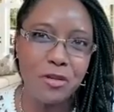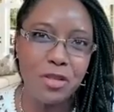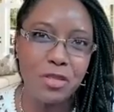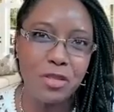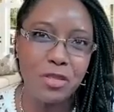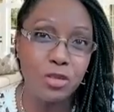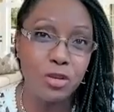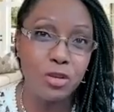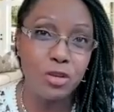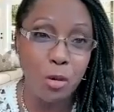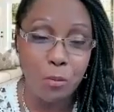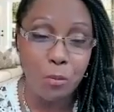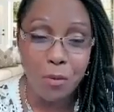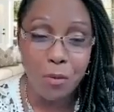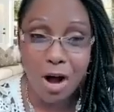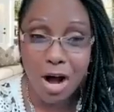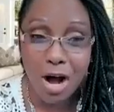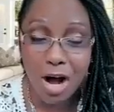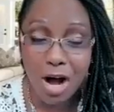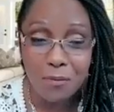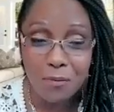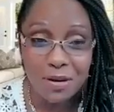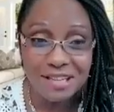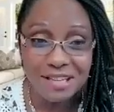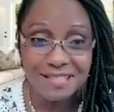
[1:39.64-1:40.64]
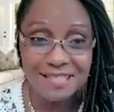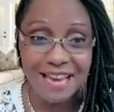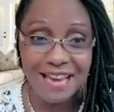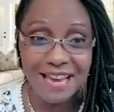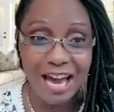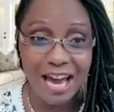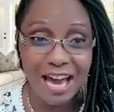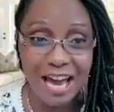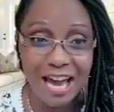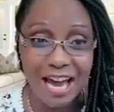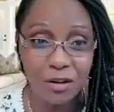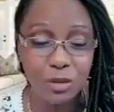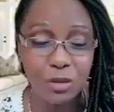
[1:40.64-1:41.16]
with your mom and
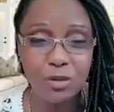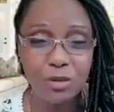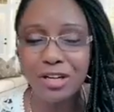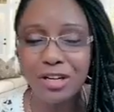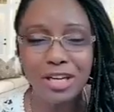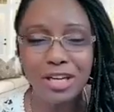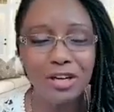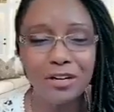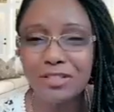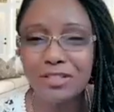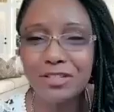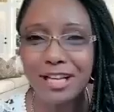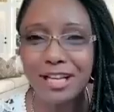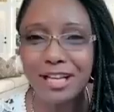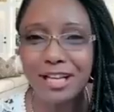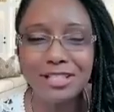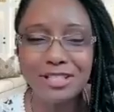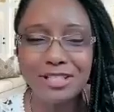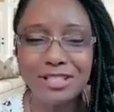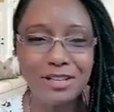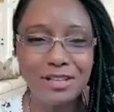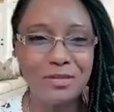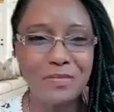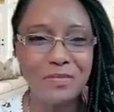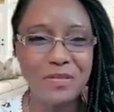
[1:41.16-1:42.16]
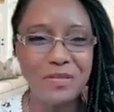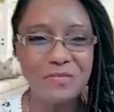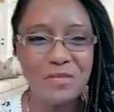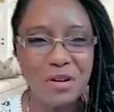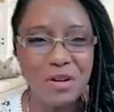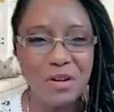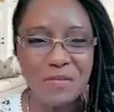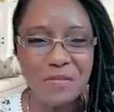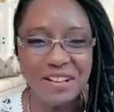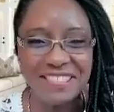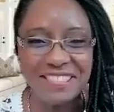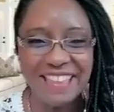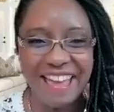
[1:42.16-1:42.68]
dad with cooking, or tell us a little bit more
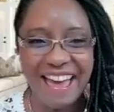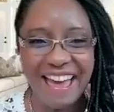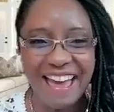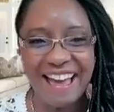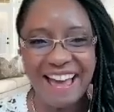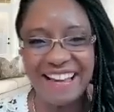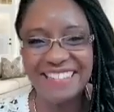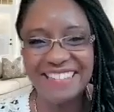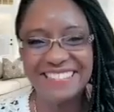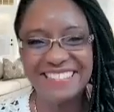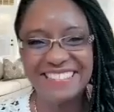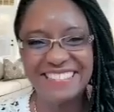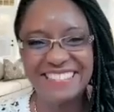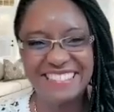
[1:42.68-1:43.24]
about that?